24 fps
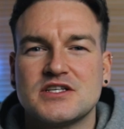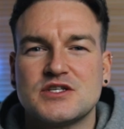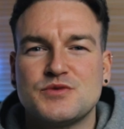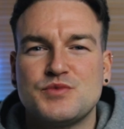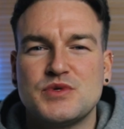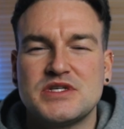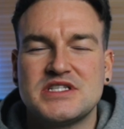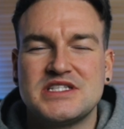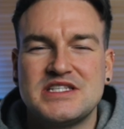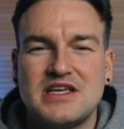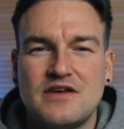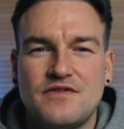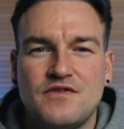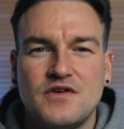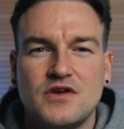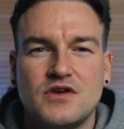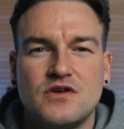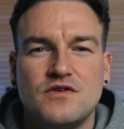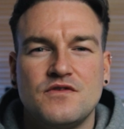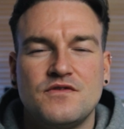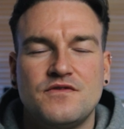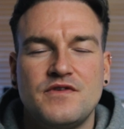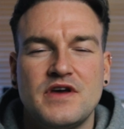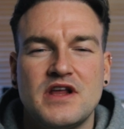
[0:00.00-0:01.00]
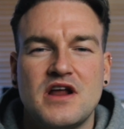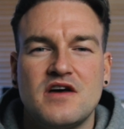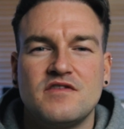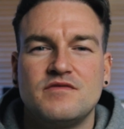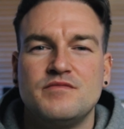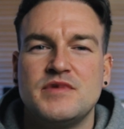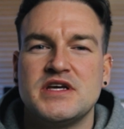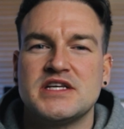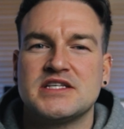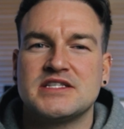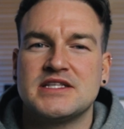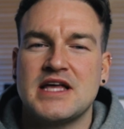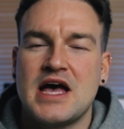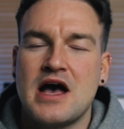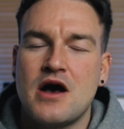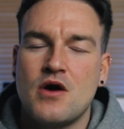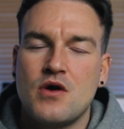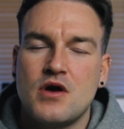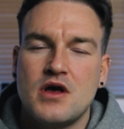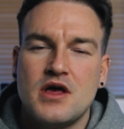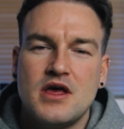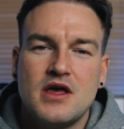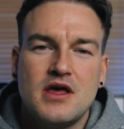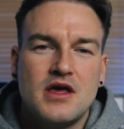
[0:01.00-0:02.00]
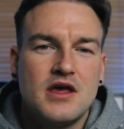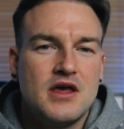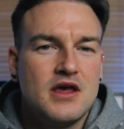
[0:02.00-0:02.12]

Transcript: specific you feel I've missed out,